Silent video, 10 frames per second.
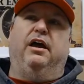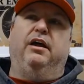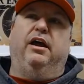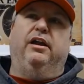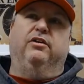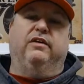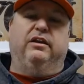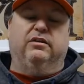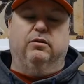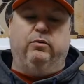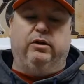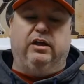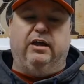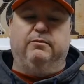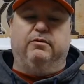It looks like the Wii
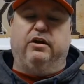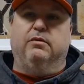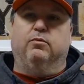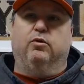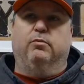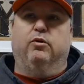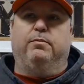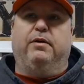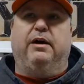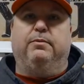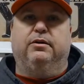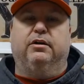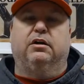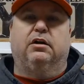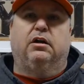games are getting more and more popular,
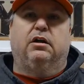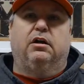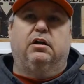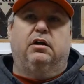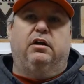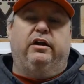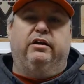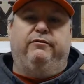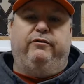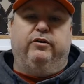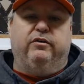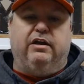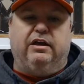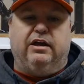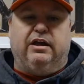and it feels
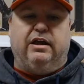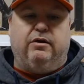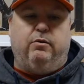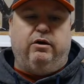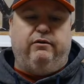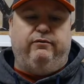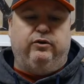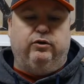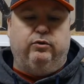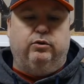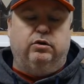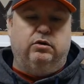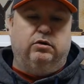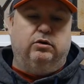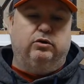like I got quite a few
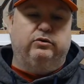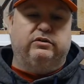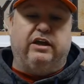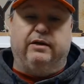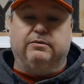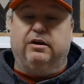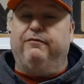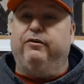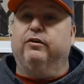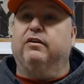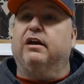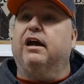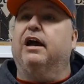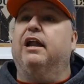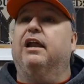loose games. It feels like I
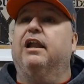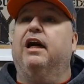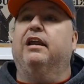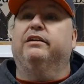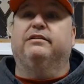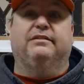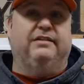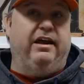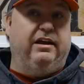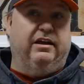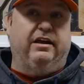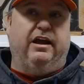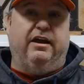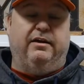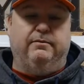got a lot of Sega
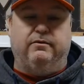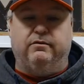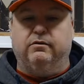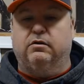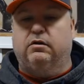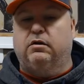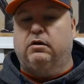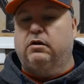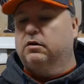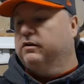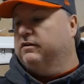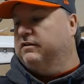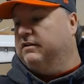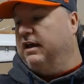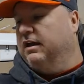games.
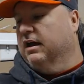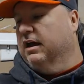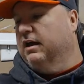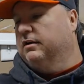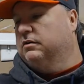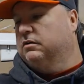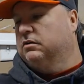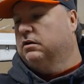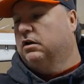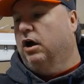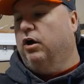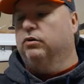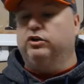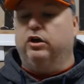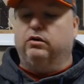Sega. Oh,
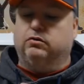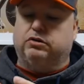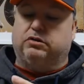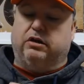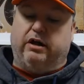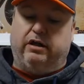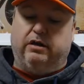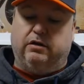Jungle Strike.